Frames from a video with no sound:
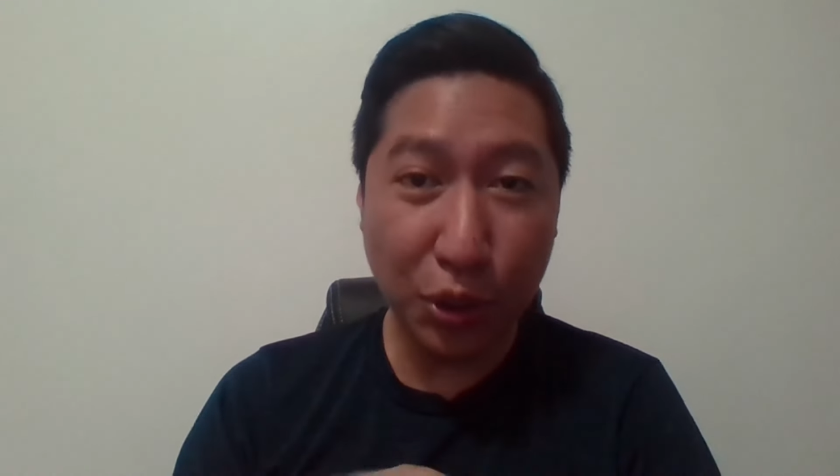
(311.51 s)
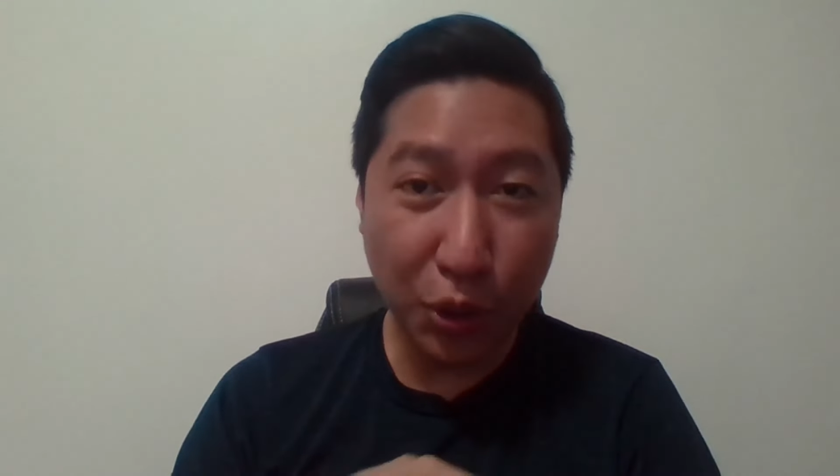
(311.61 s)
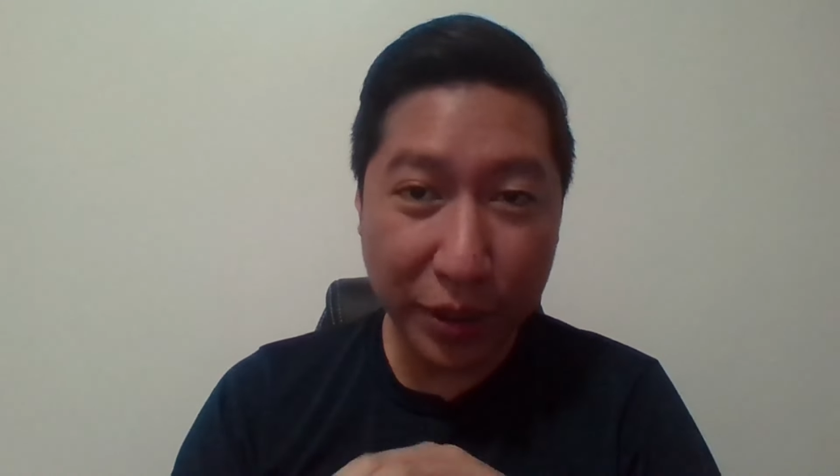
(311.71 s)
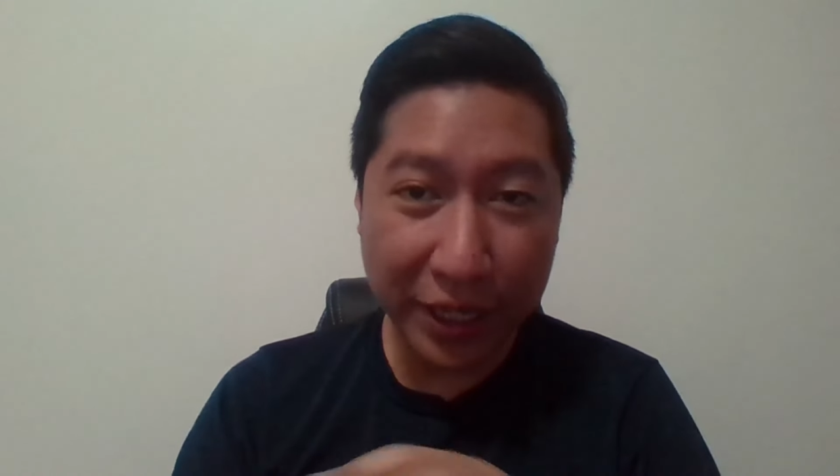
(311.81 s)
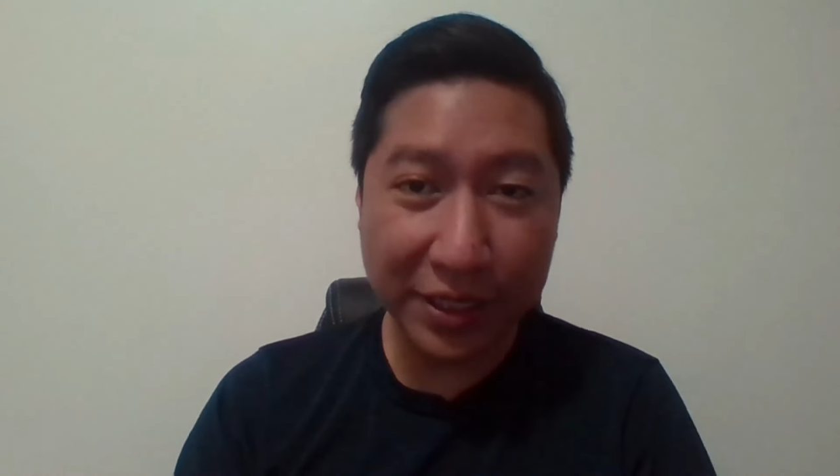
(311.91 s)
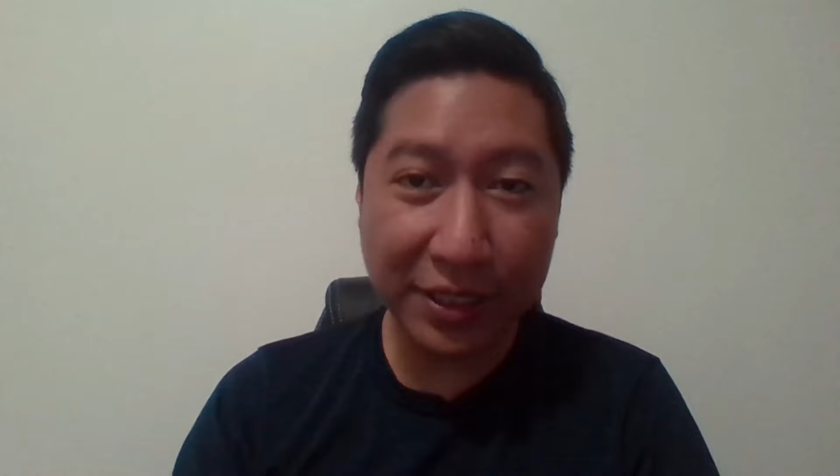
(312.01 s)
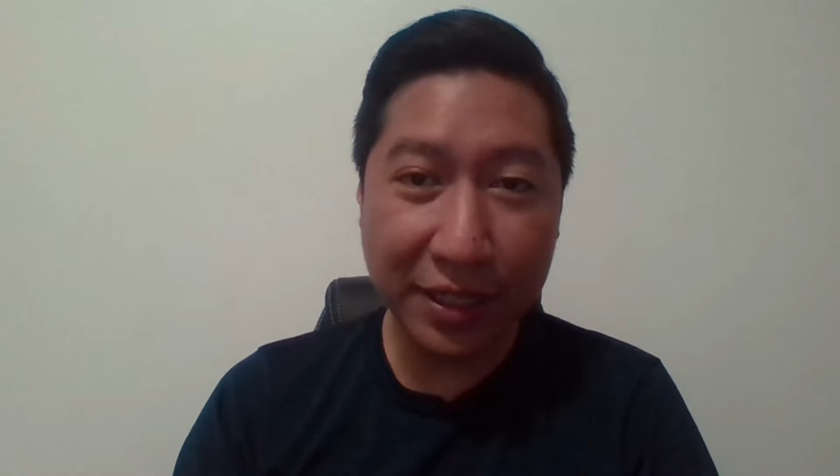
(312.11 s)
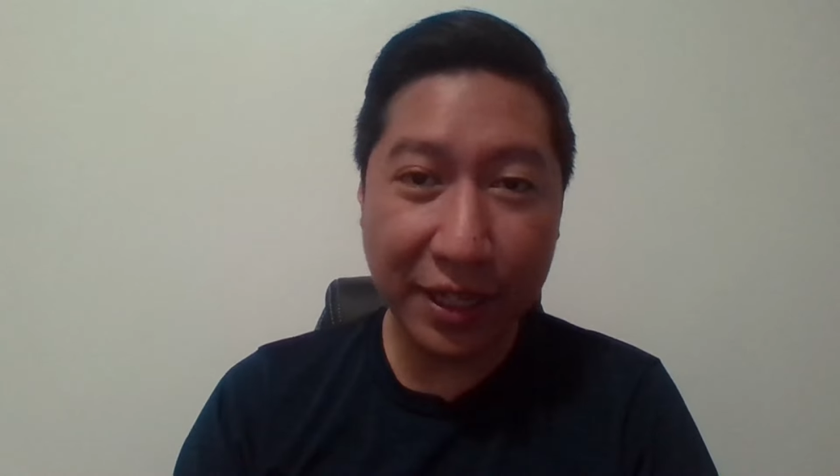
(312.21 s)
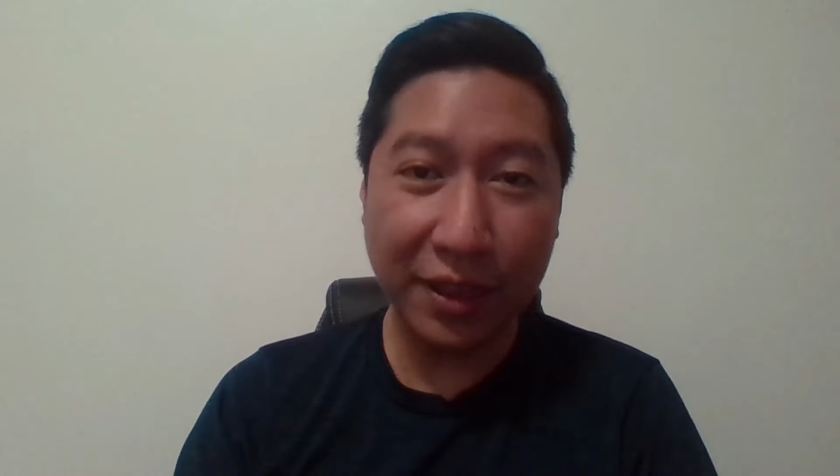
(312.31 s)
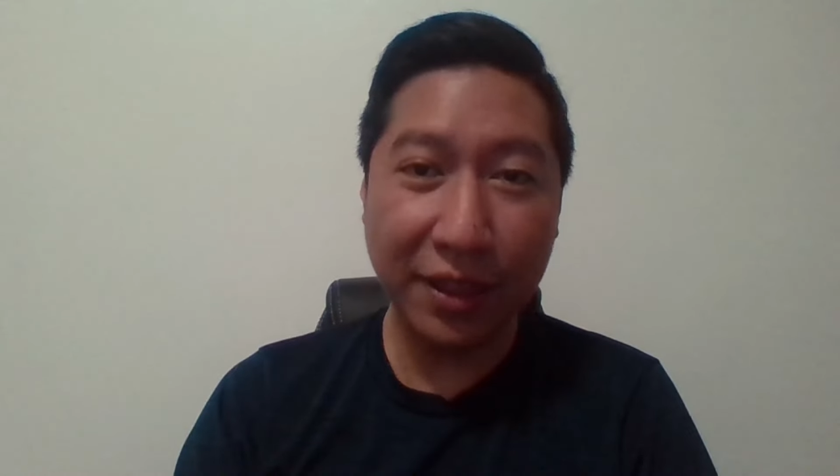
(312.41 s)
no risk,
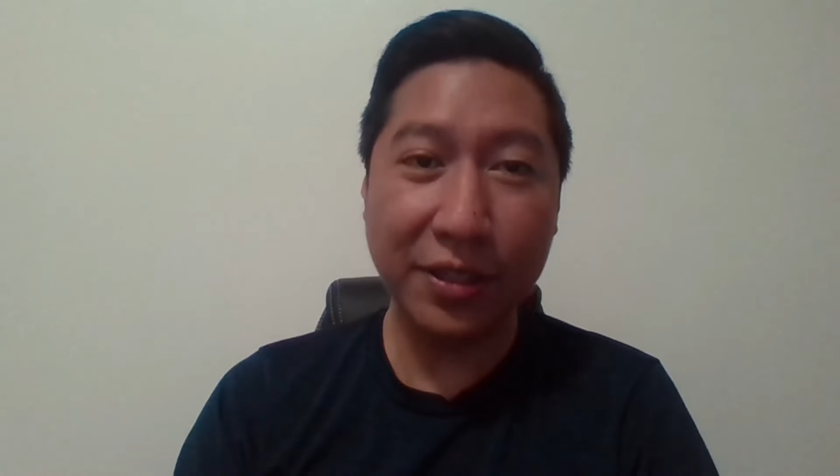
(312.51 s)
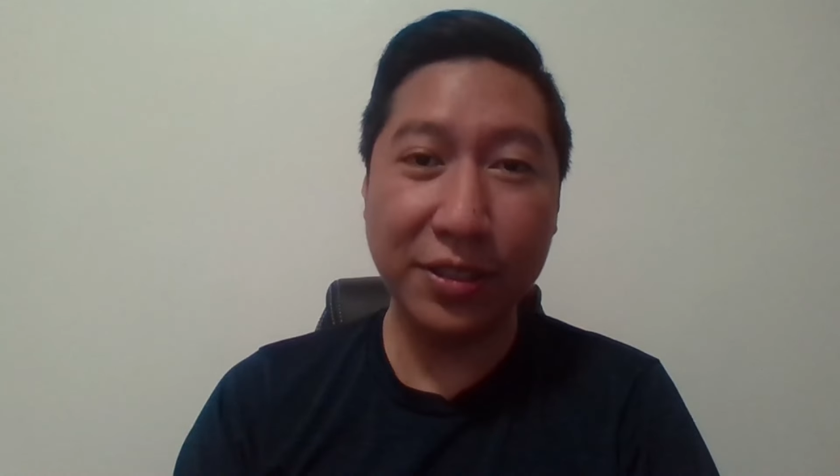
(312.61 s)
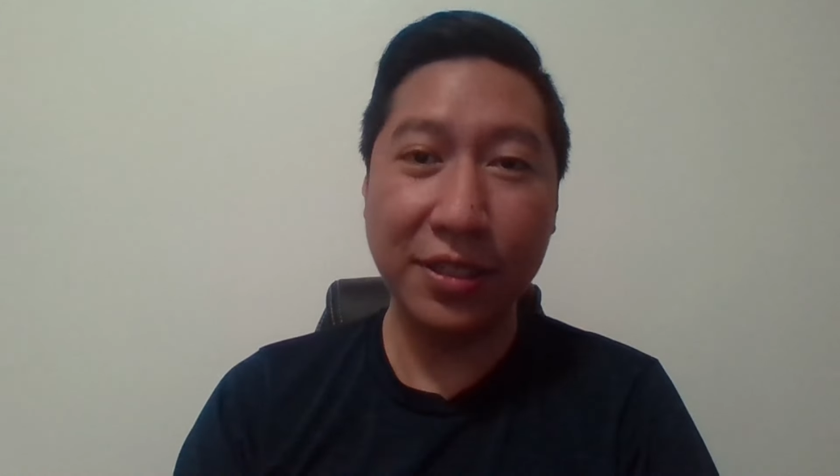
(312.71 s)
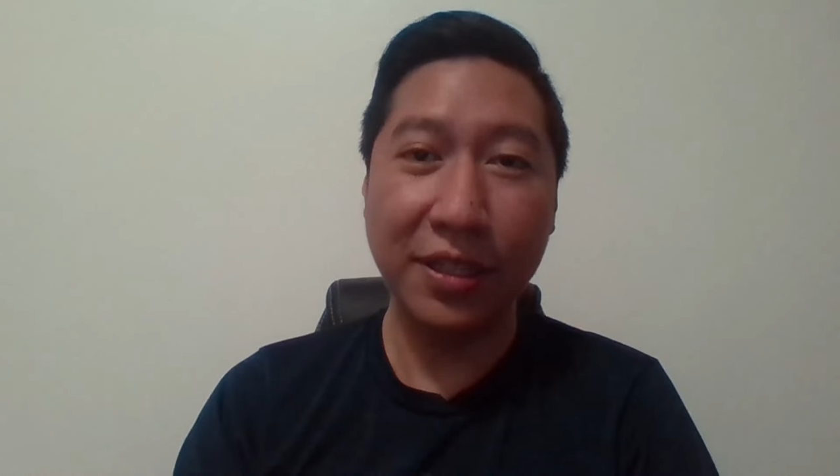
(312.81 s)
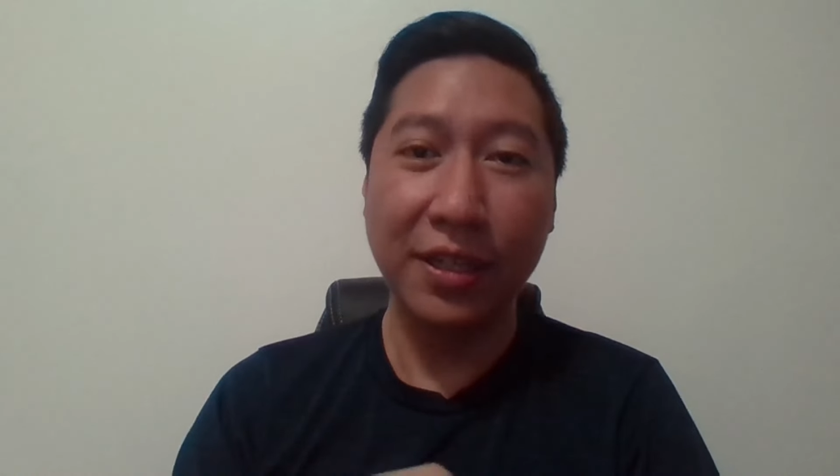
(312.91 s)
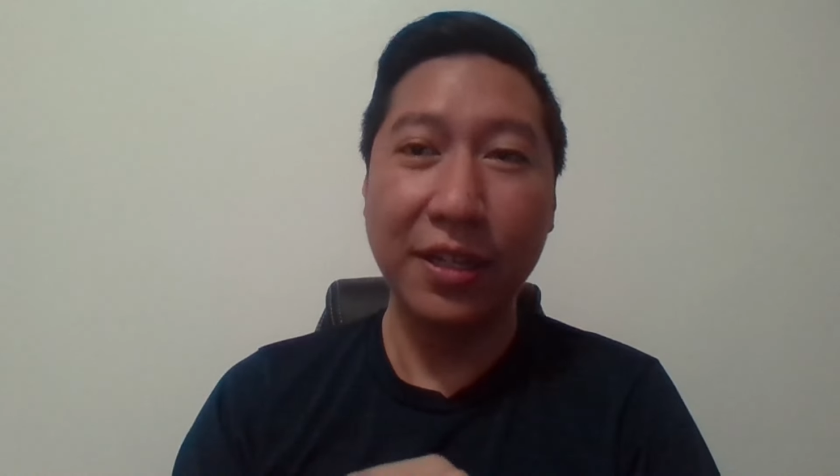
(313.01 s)
that there's